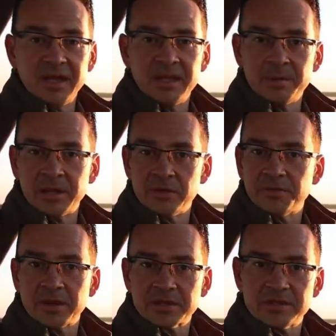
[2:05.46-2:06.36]
any
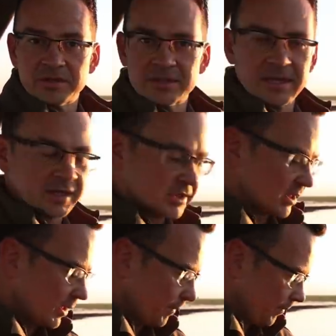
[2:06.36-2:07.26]
manufacturers
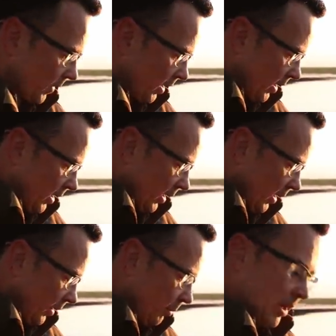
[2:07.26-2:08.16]
actually.
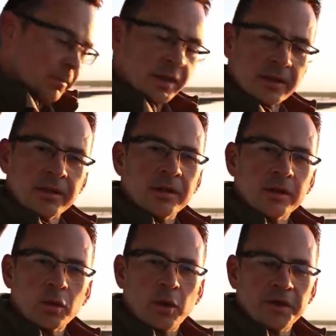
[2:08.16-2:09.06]
I remember
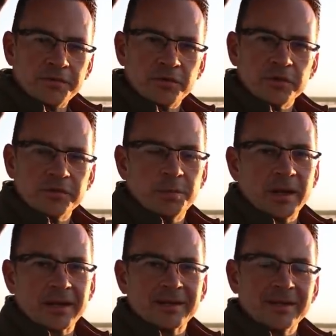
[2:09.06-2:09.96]
quite a few years
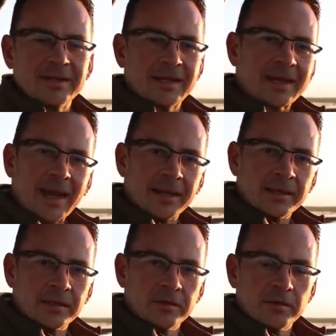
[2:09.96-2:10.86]
back, the
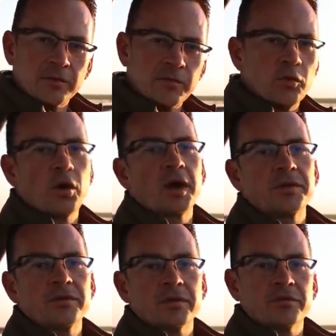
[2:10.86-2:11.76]
Canon
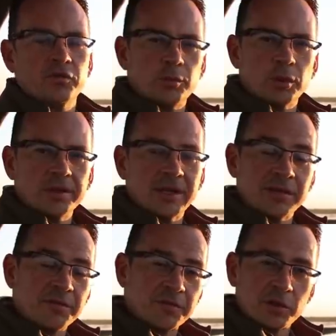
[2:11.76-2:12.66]
400
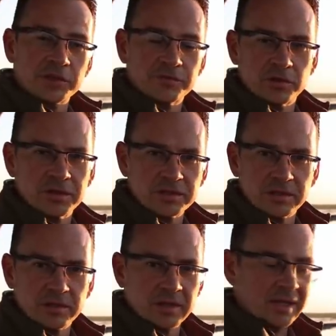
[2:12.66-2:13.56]
2.8, the first
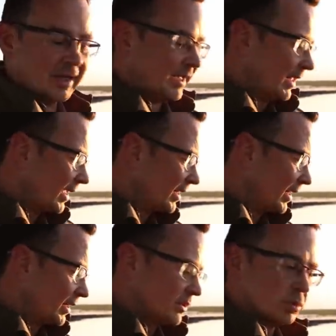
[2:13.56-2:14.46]
version. That
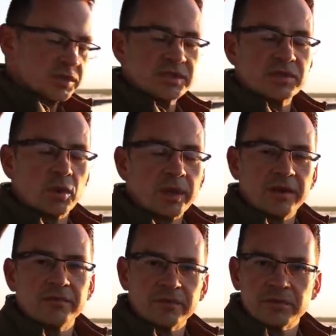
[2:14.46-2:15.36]
lens was so
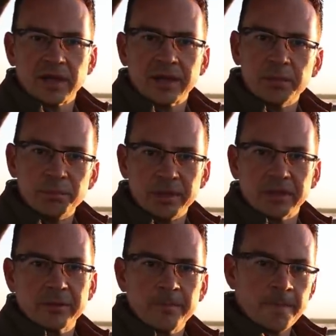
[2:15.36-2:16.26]
heavy, it was like a
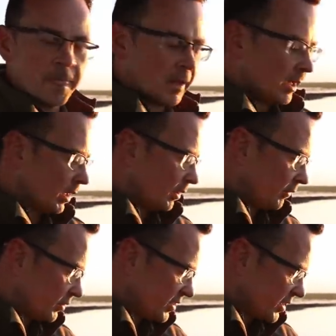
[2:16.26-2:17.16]
brick. And
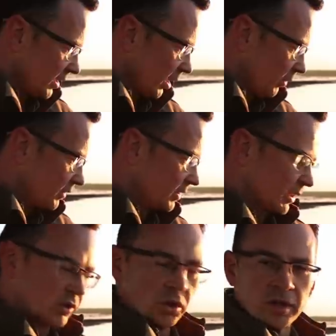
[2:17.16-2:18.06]
if you see now with the
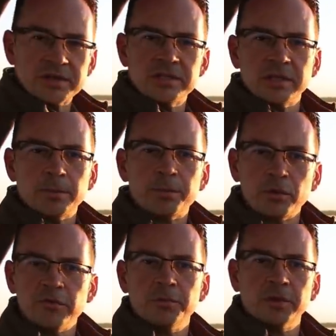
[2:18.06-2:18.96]
technology and
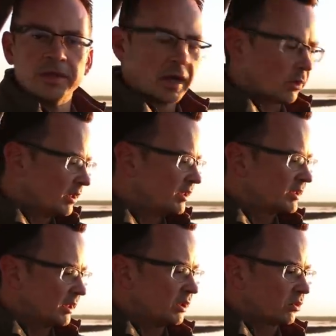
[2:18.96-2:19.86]
improvement, how
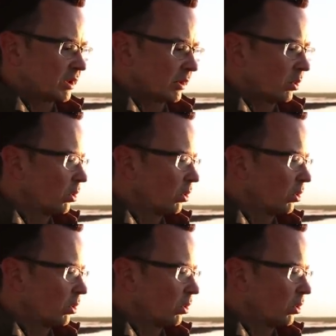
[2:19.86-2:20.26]
easily you can